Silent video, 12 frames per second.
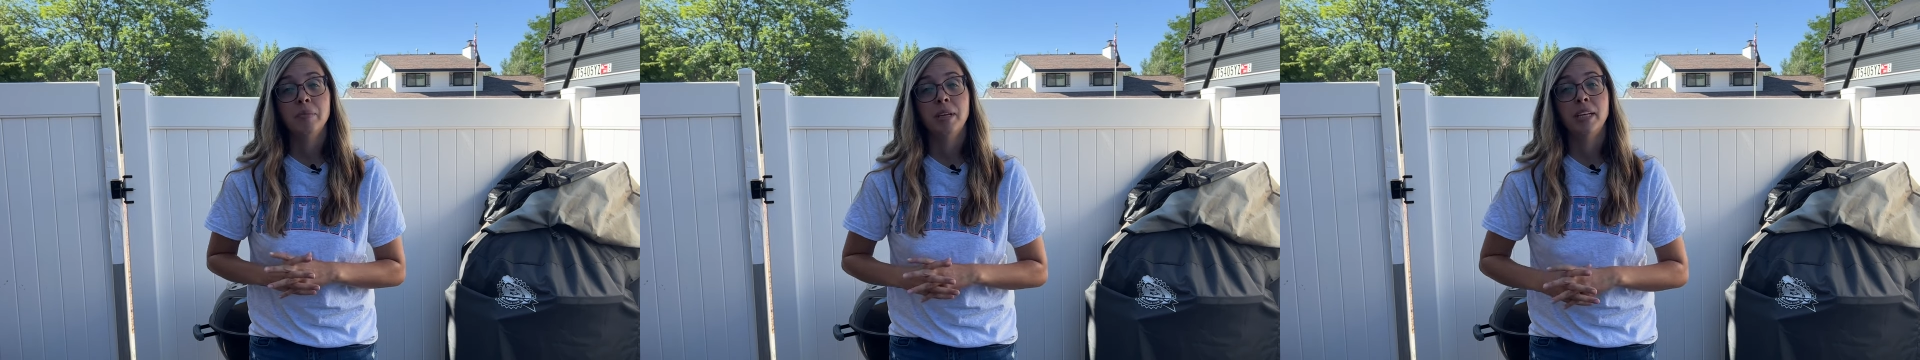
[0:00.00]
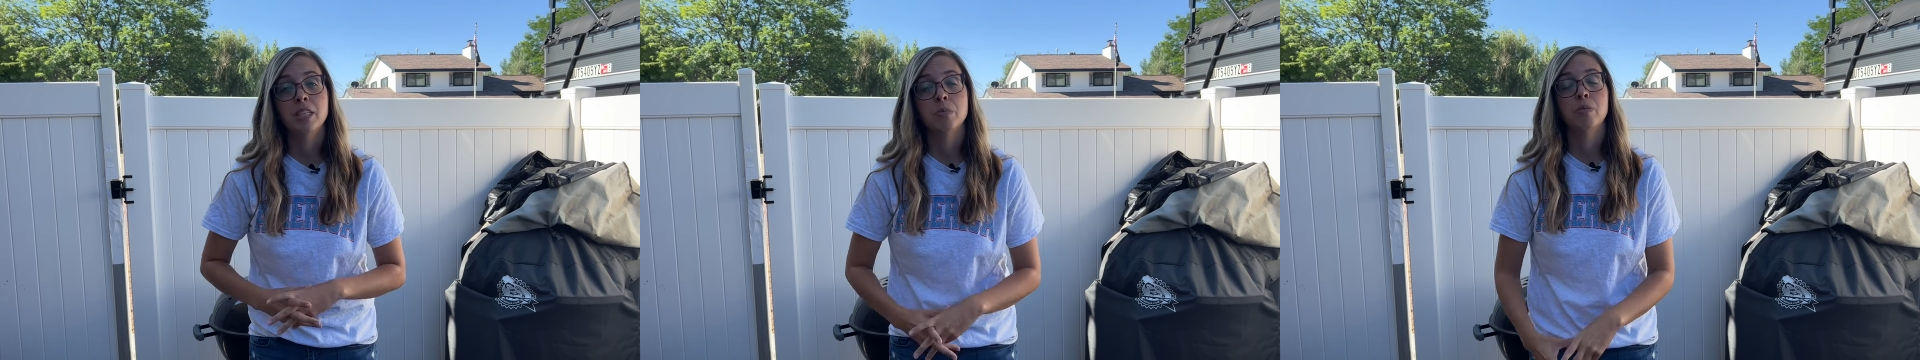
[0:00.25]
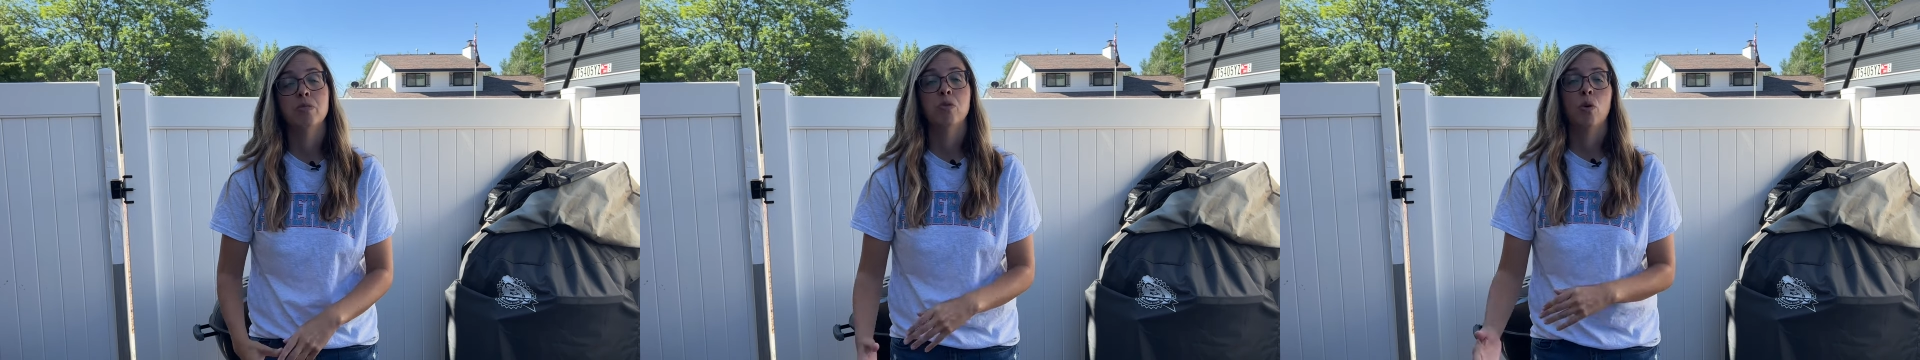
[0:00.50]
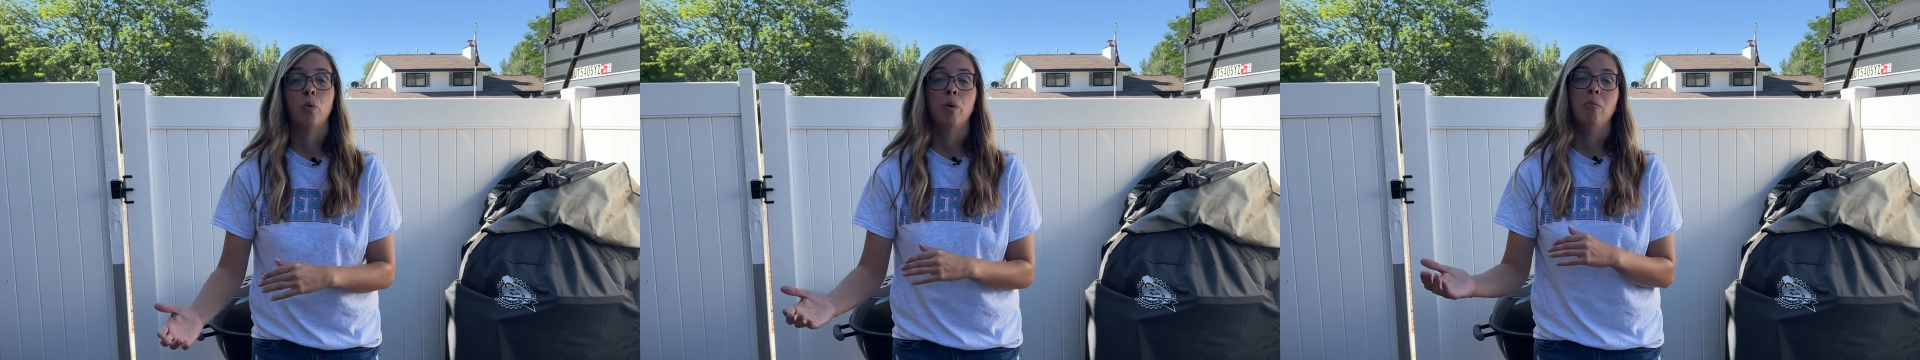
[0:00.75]
minutes
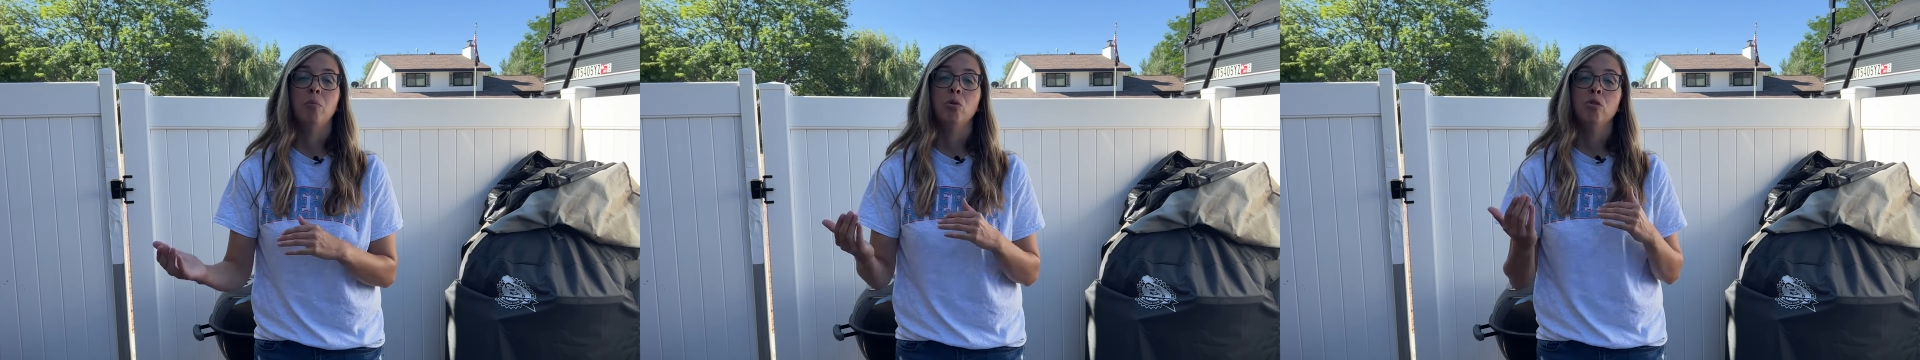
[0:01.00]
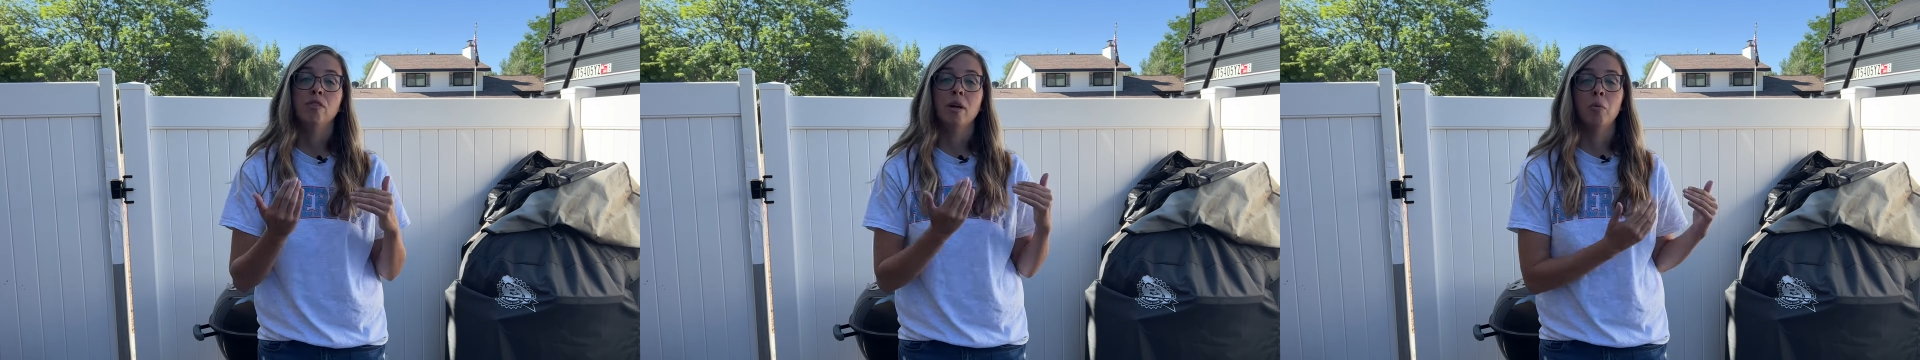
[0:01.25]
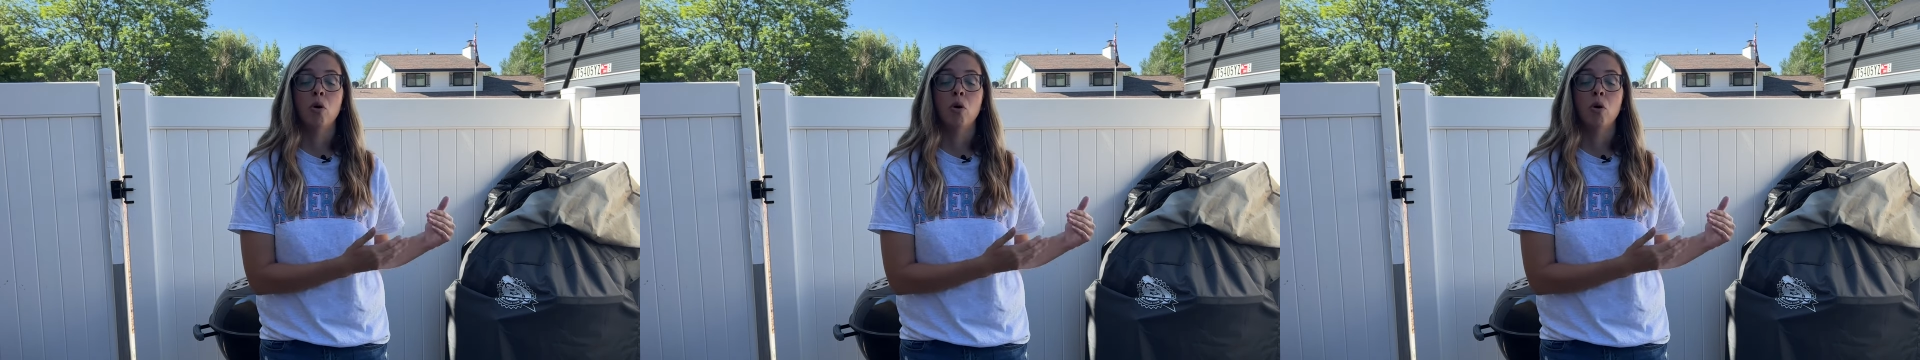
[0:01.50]
before we move them